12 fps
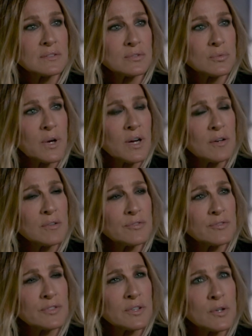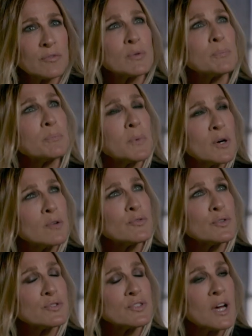12 over i
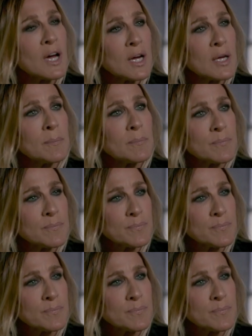mean did time. you feel like when